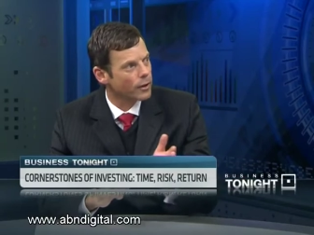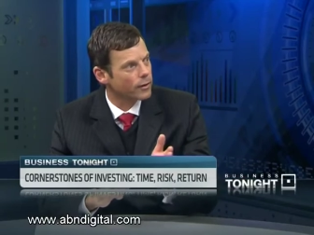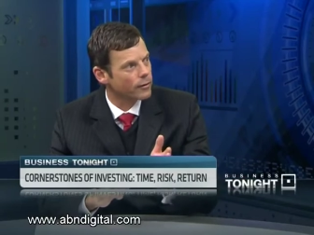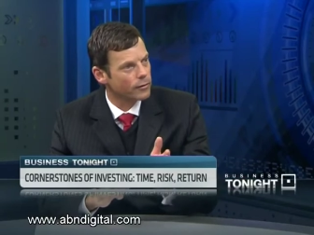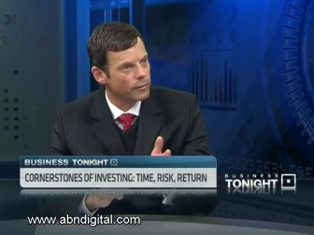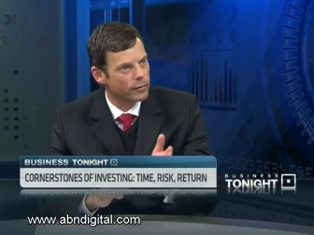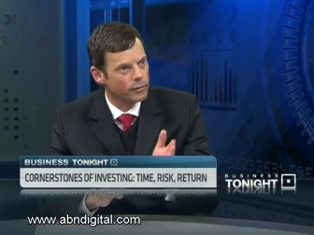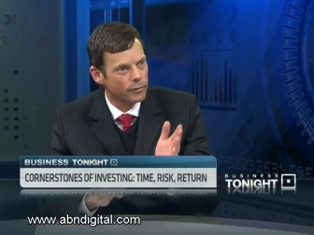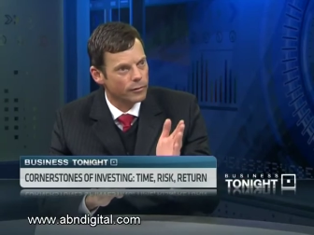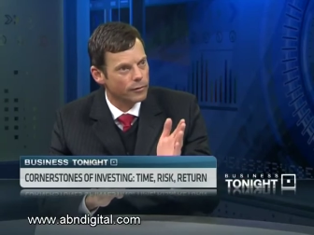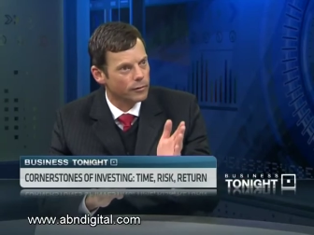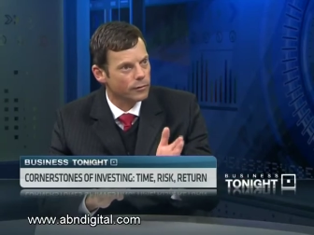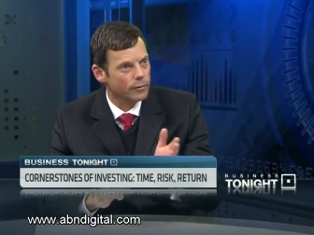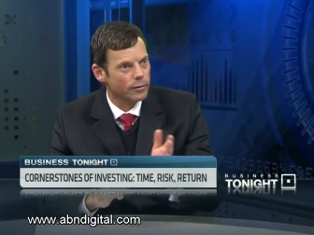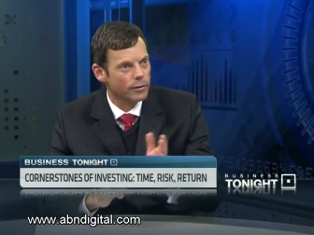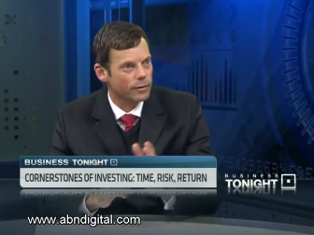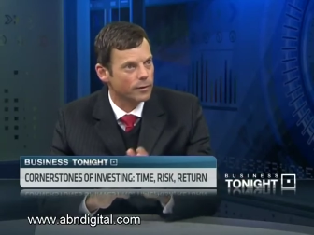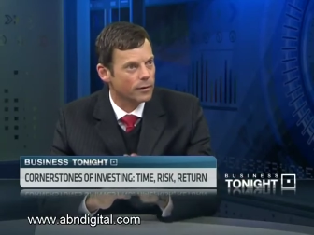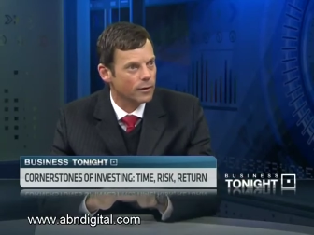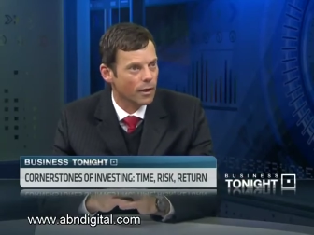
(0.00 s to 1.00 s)
the way through to
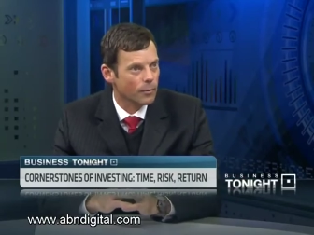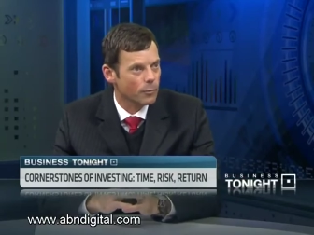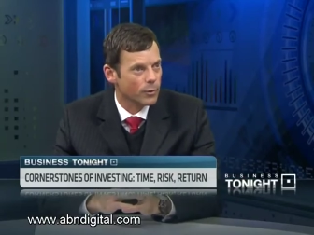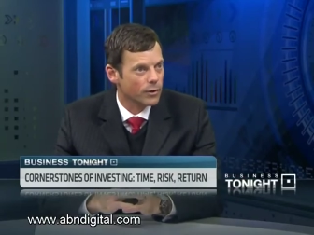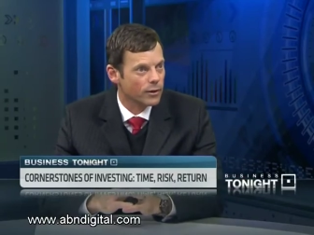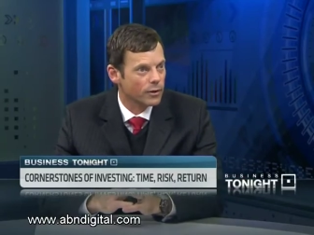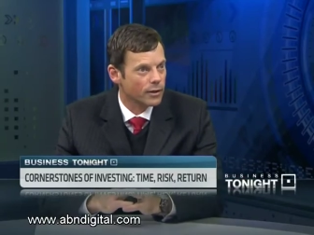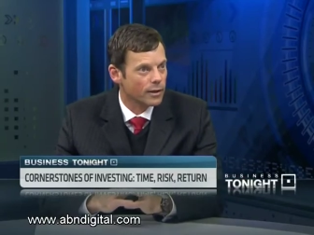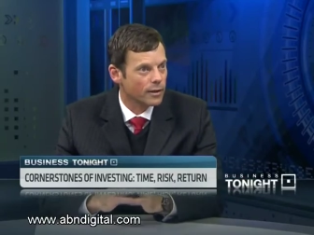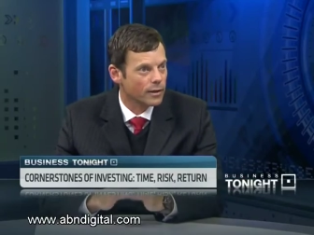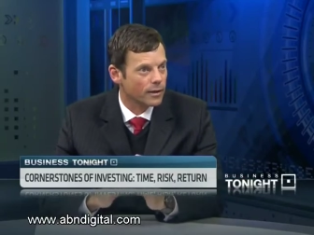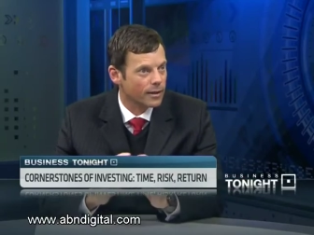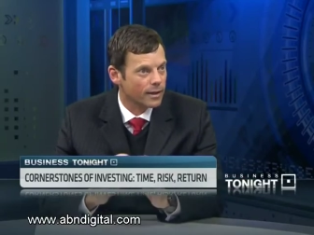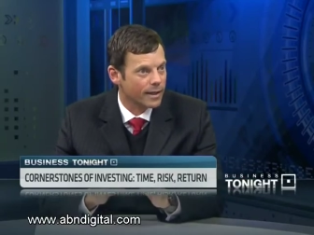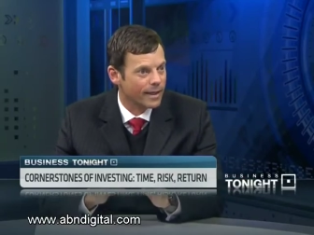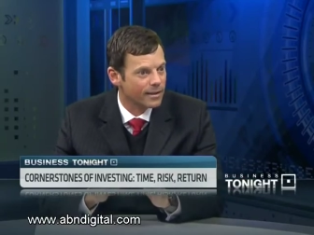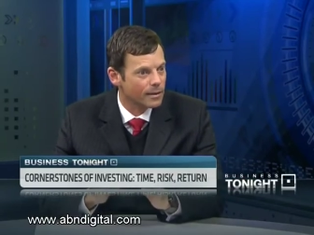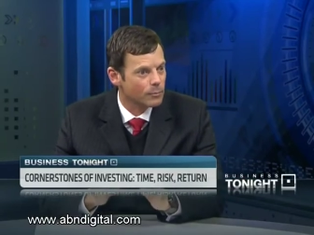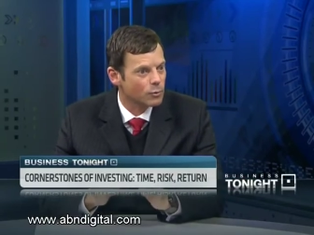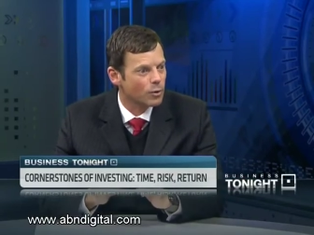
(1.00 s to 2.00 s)
the time where you can
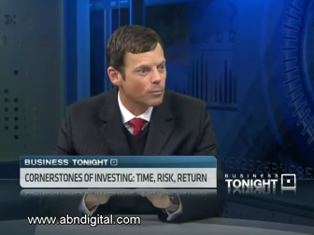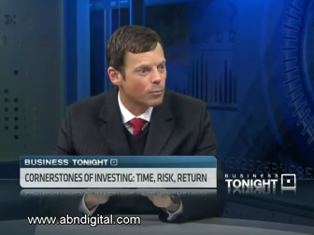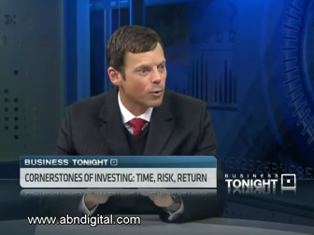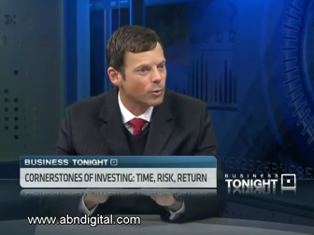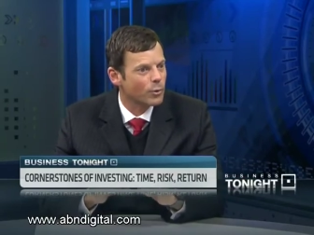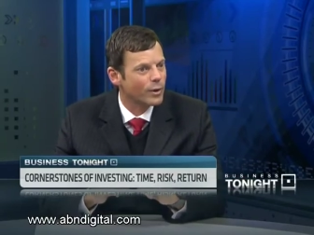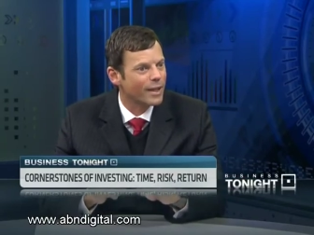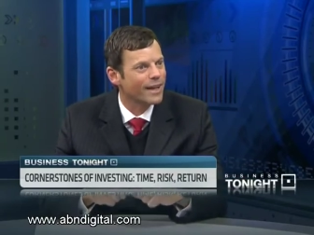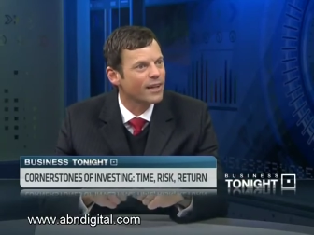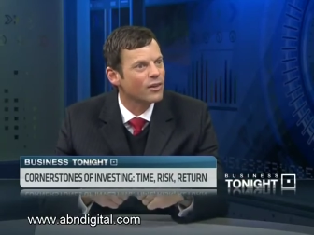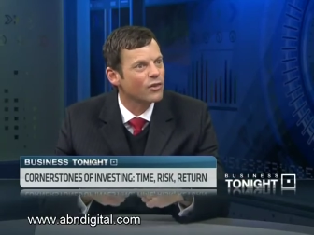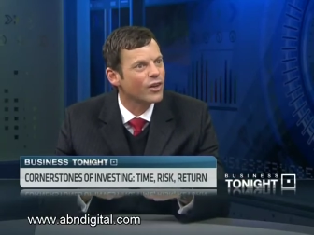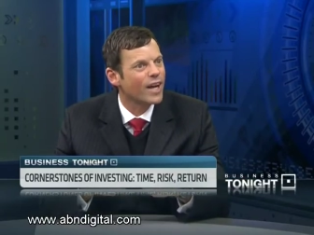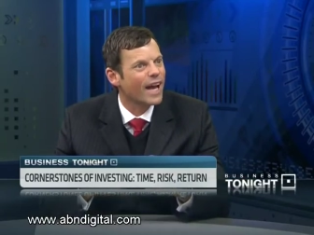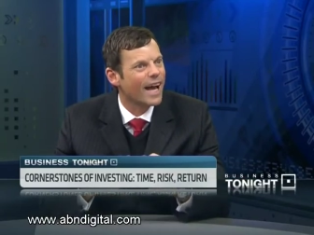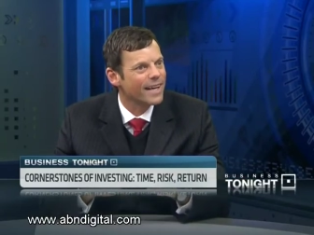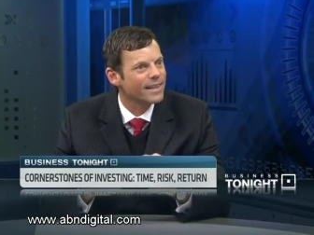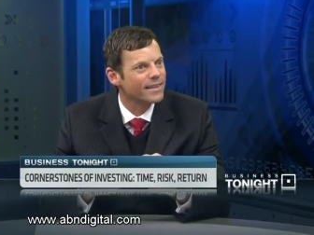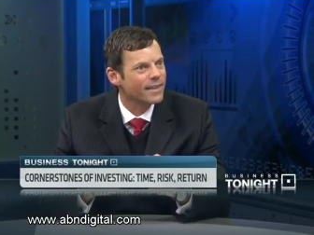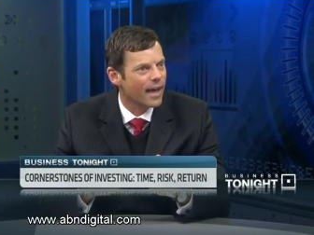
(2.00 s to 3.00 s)
get yeah. them to a point where they can
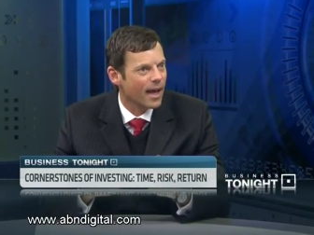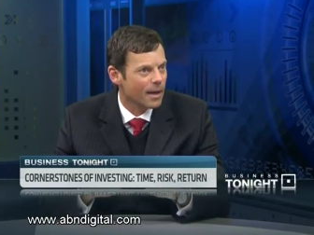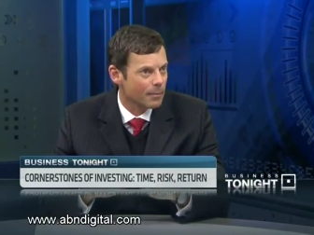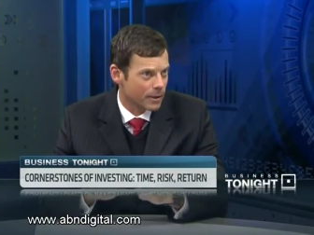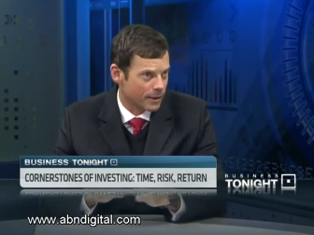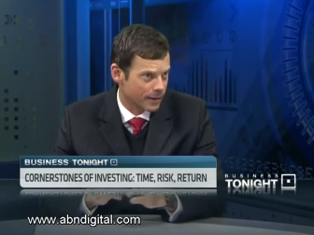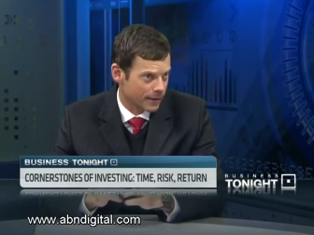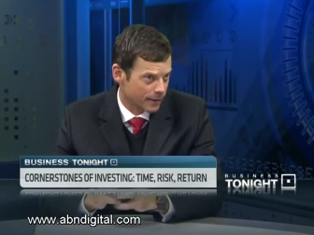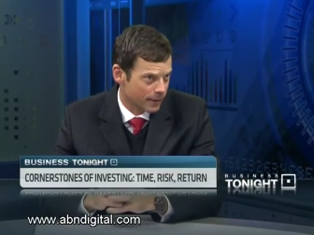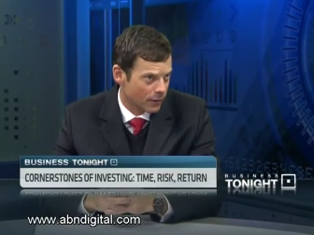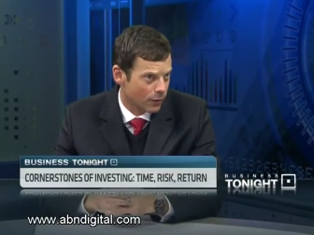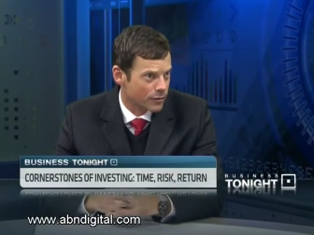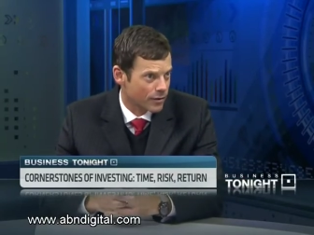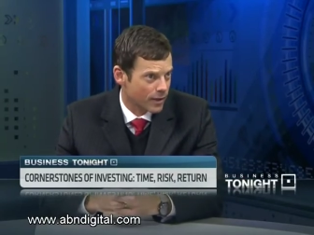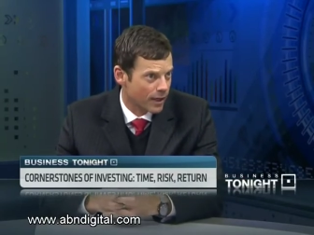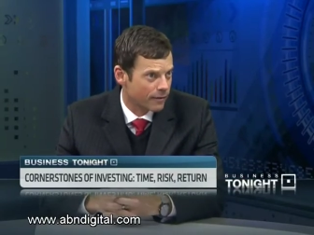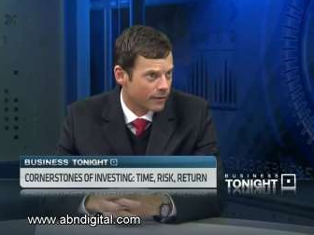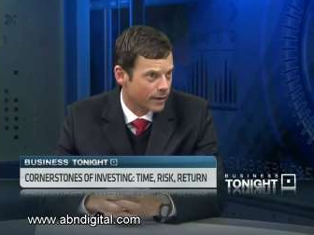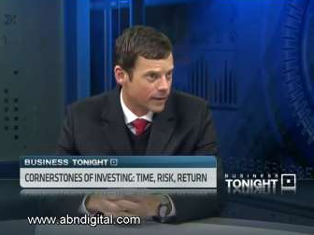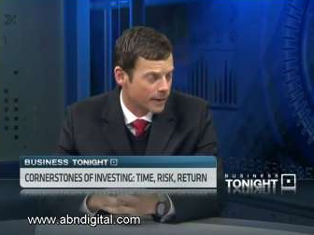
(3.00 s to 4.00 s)
create a habit of
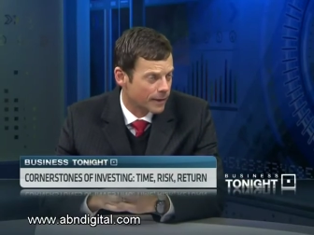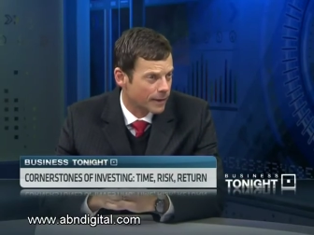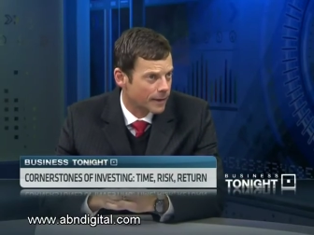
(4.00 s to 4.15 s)
saving.